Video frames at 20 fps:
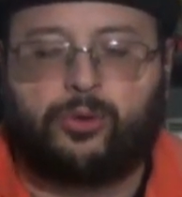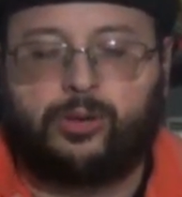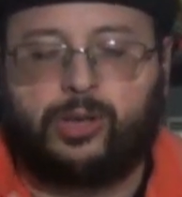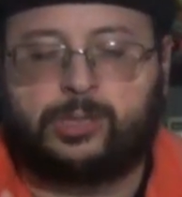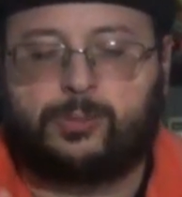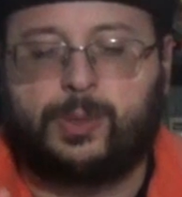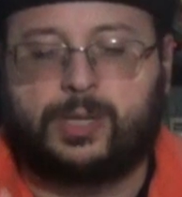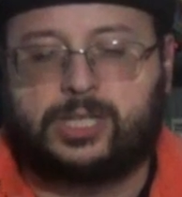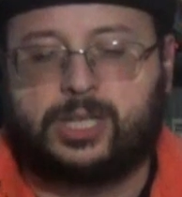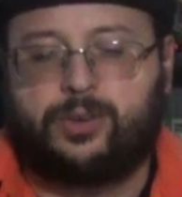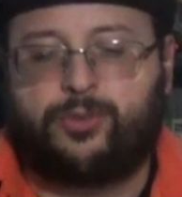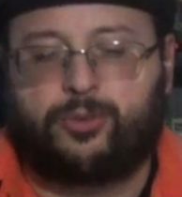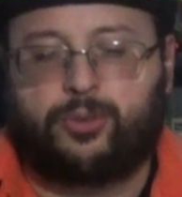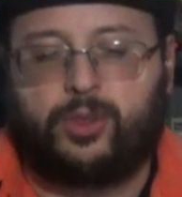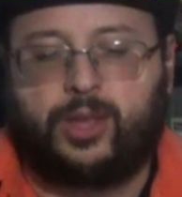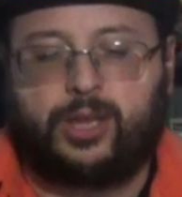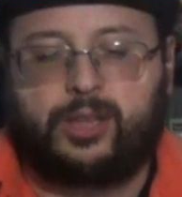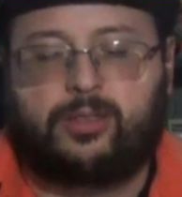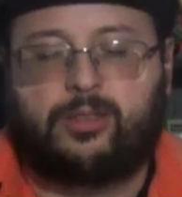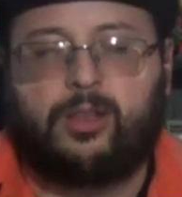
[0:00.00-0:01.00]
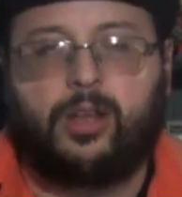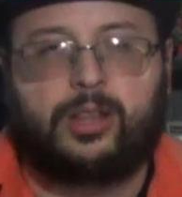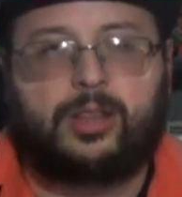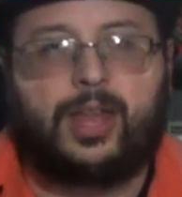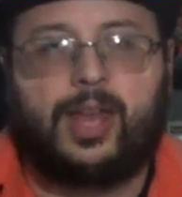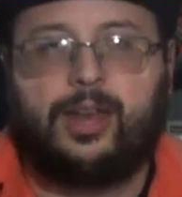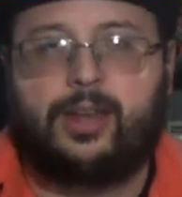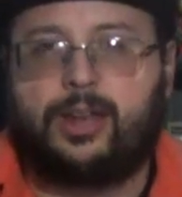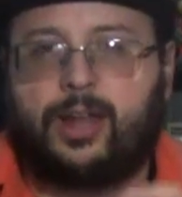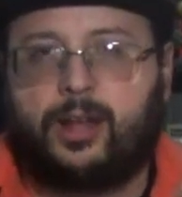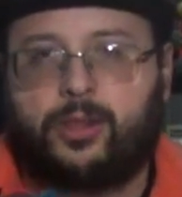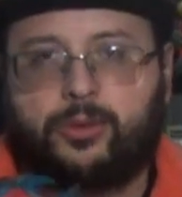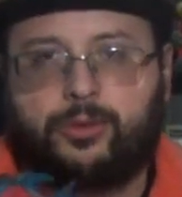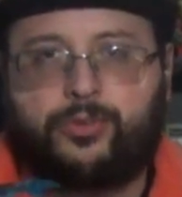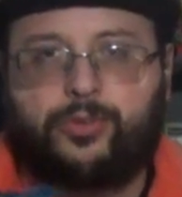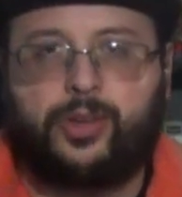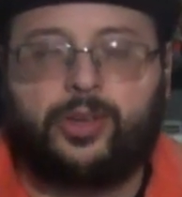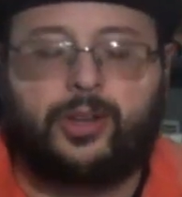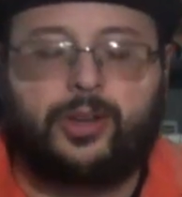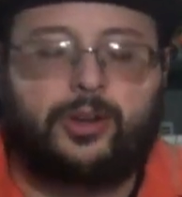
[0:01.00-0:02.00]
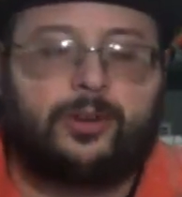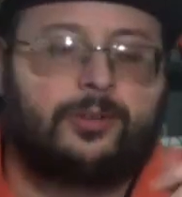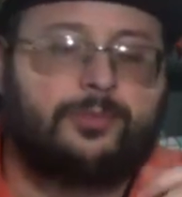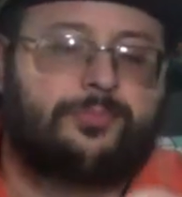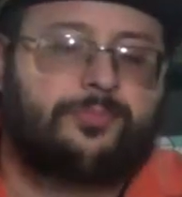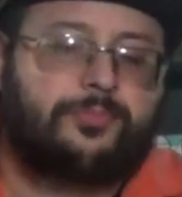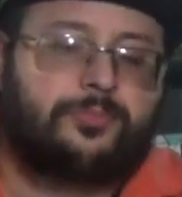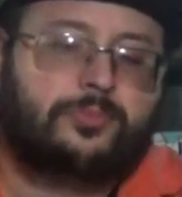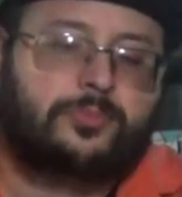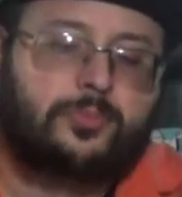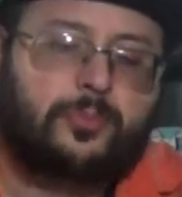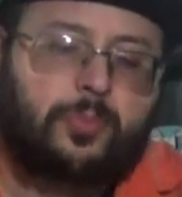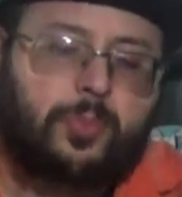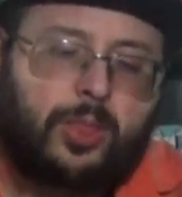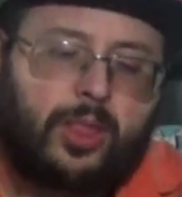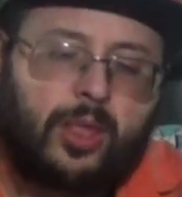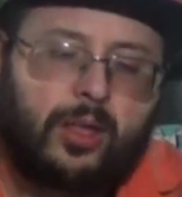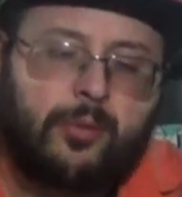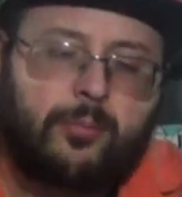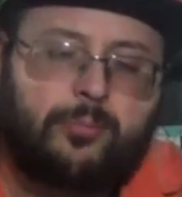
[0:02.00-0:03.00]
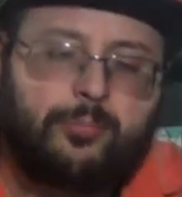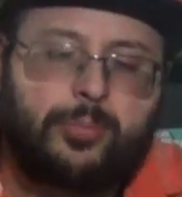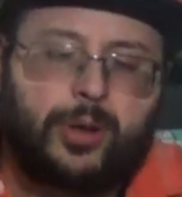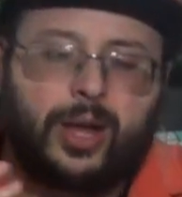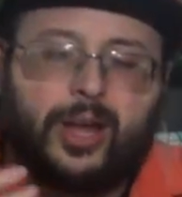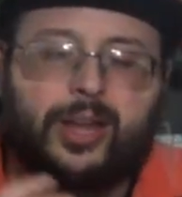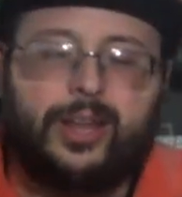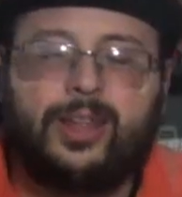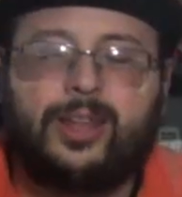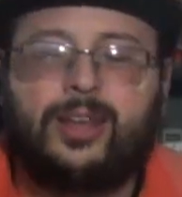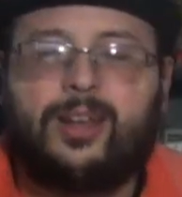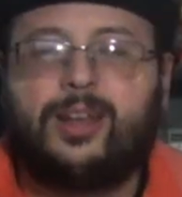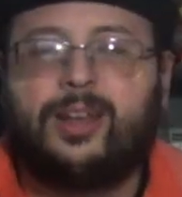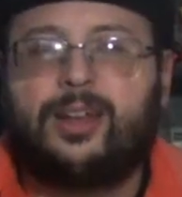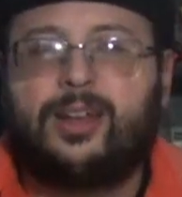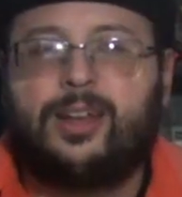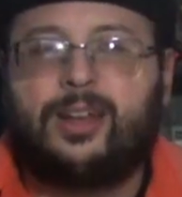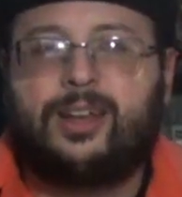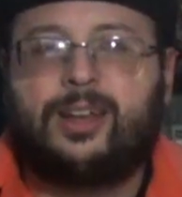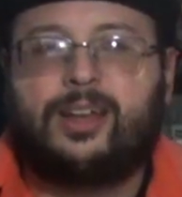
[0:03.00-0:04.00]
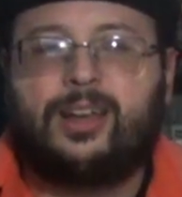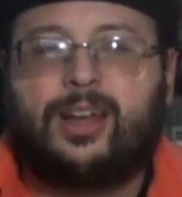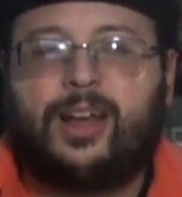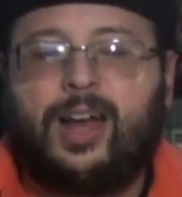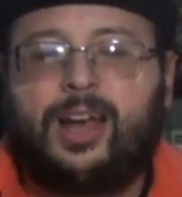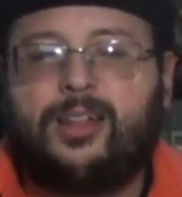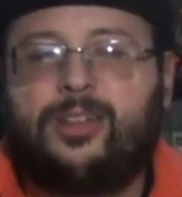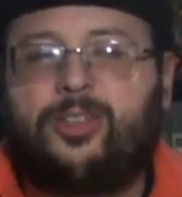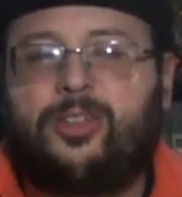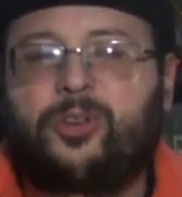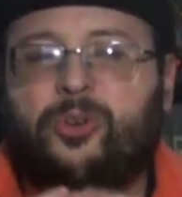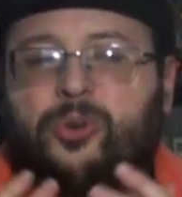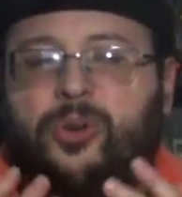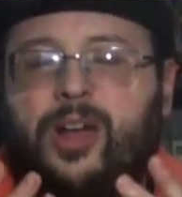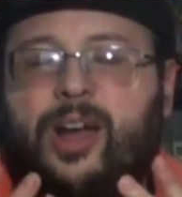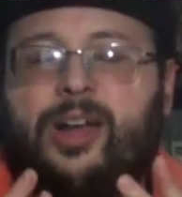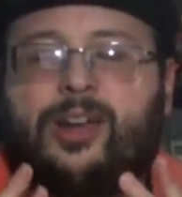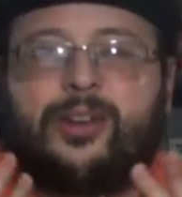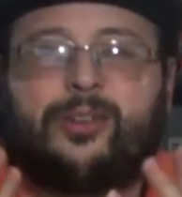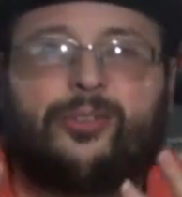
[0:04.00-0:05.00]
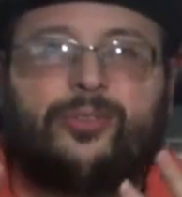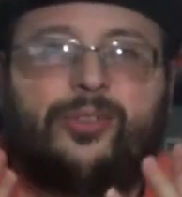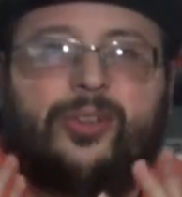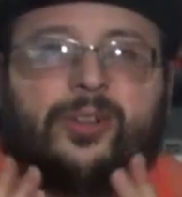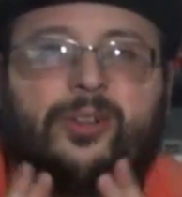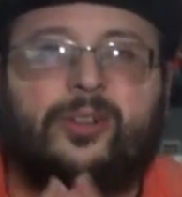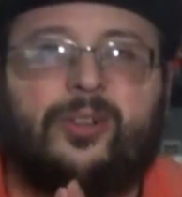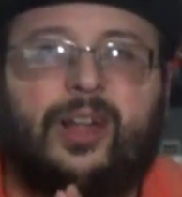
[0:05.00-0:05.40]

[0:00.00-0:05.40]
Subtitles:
especially for a $10 figure. But I do kind of feel